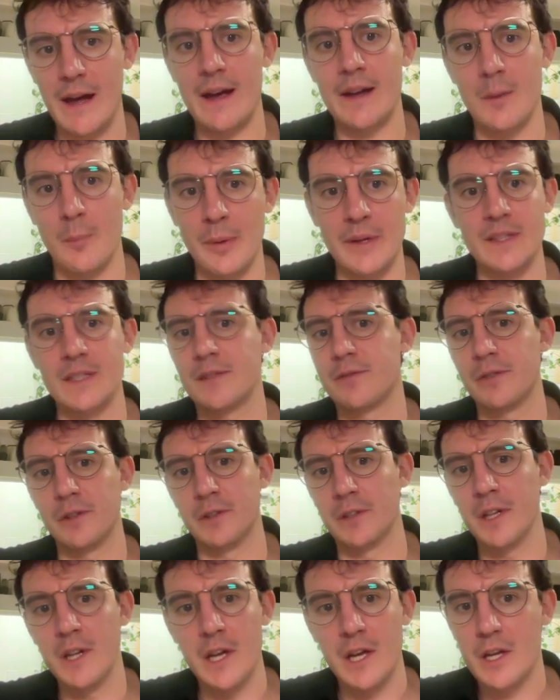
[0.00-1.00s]
and a piece
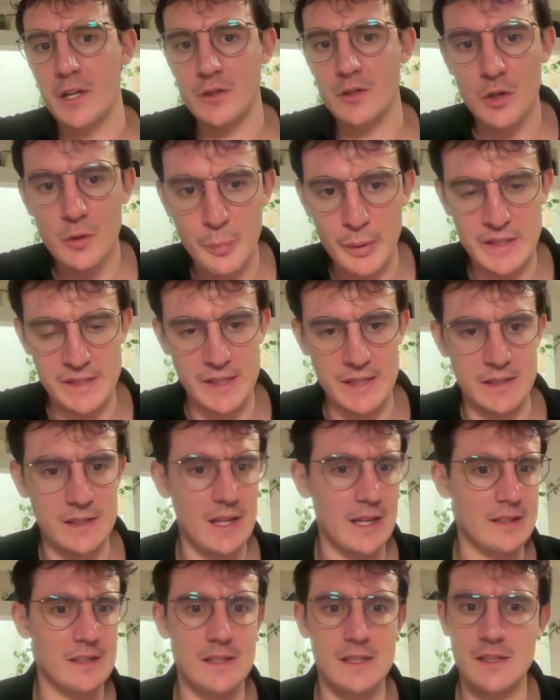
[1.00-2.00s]
for 2 pieces.
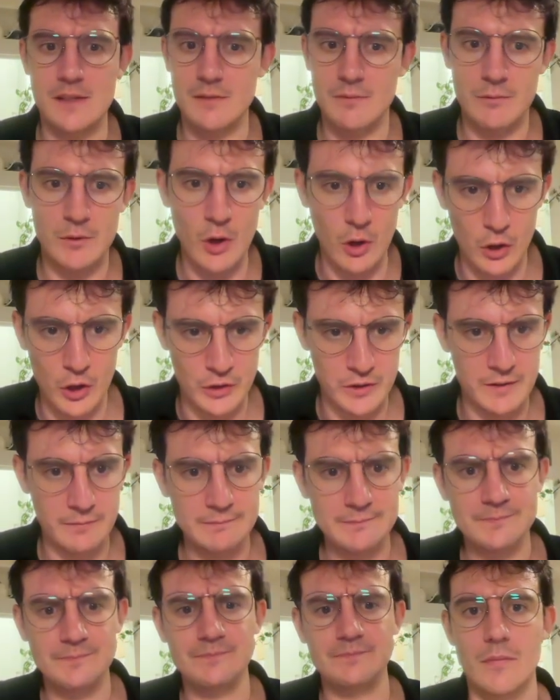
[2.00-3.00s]
That's not good.
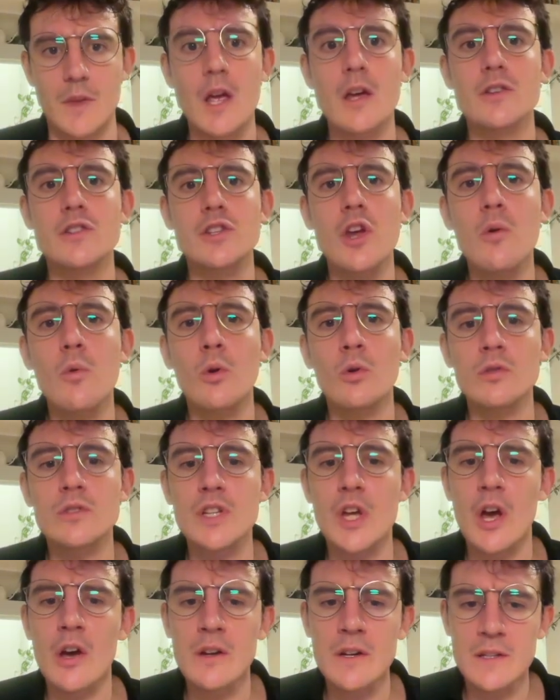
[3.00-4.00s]
So
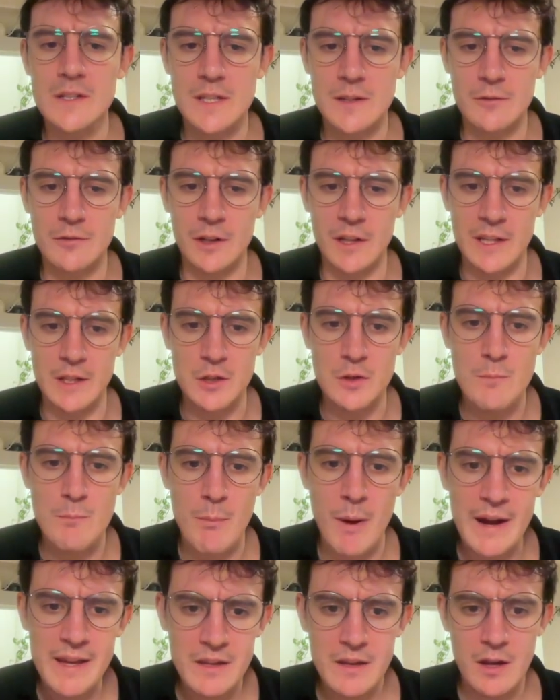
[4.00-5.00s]
alternatively, you
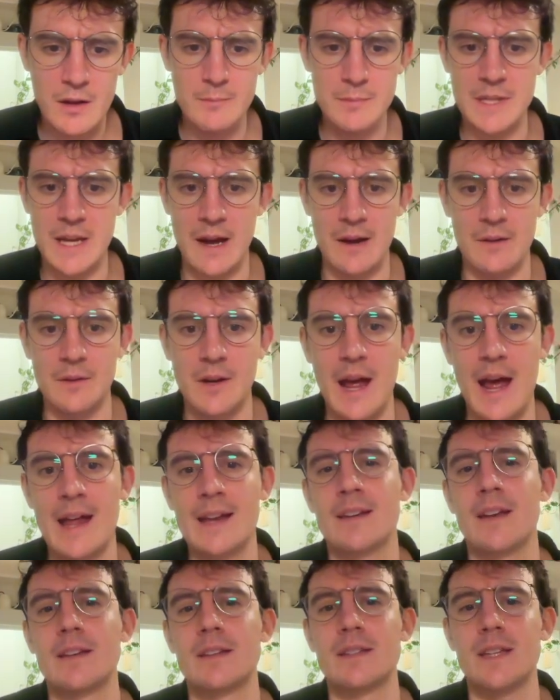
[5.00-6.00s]
might come down
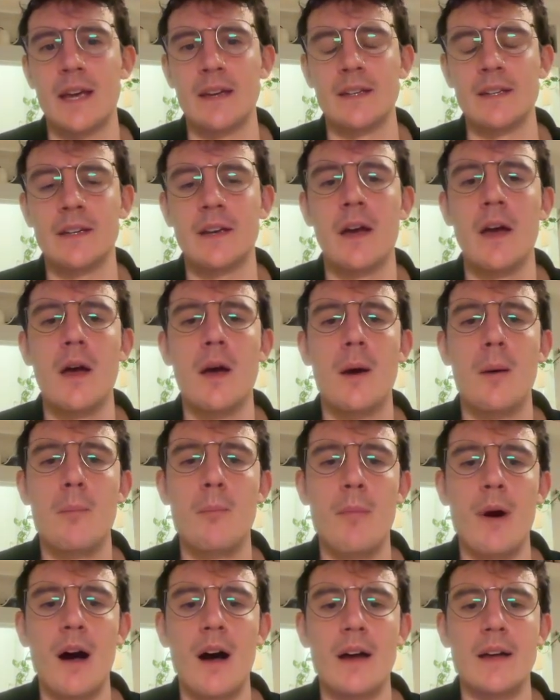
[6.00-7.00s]
and take
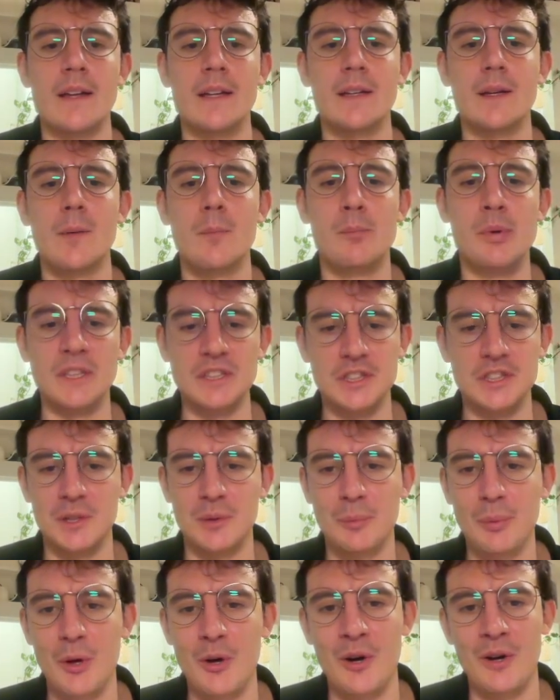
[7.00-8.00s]
my
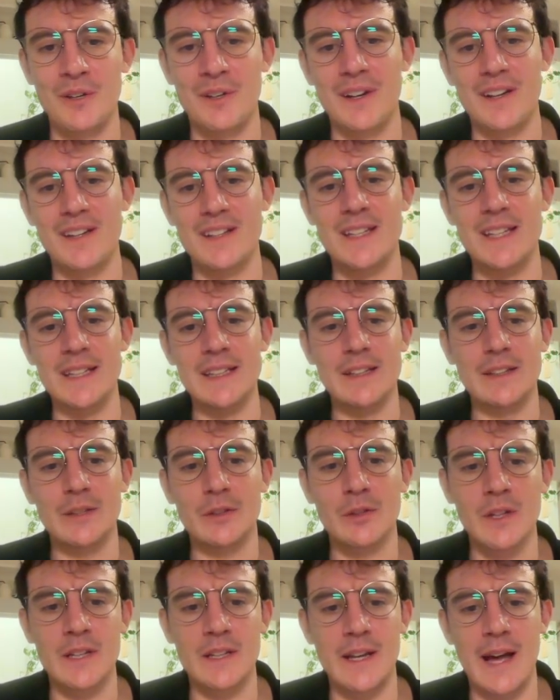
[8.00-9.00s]
bishop on
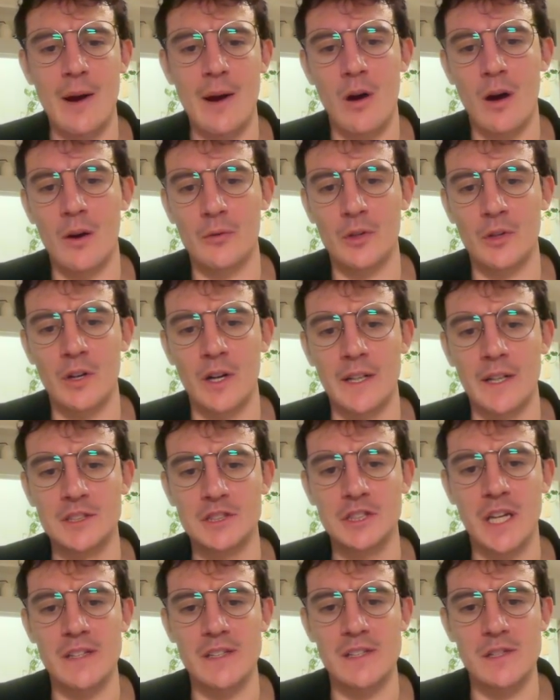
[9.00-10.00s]
d3. Now, after I
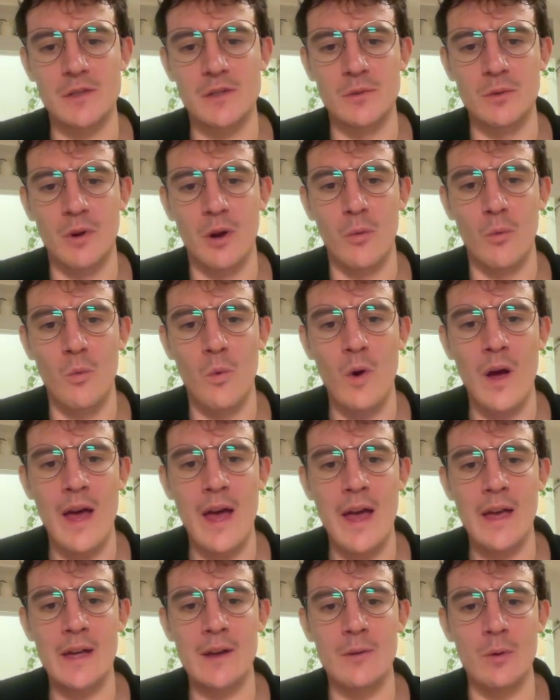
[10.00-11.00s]
chase you
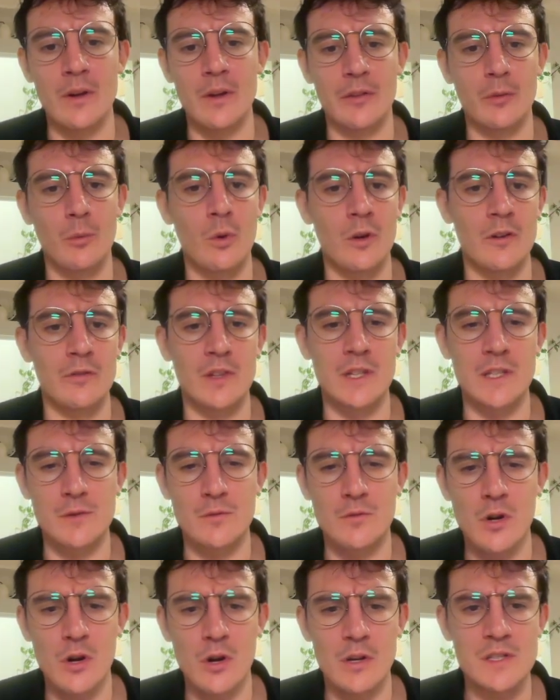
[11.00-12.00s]
away with one of these
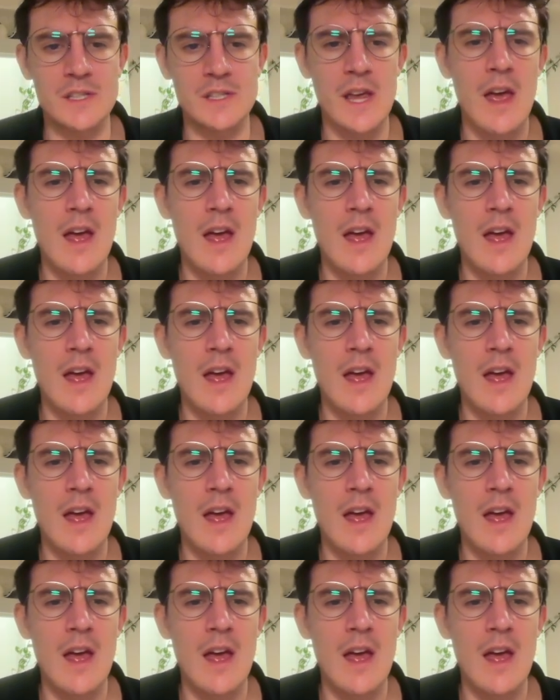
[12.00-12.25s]
rooks,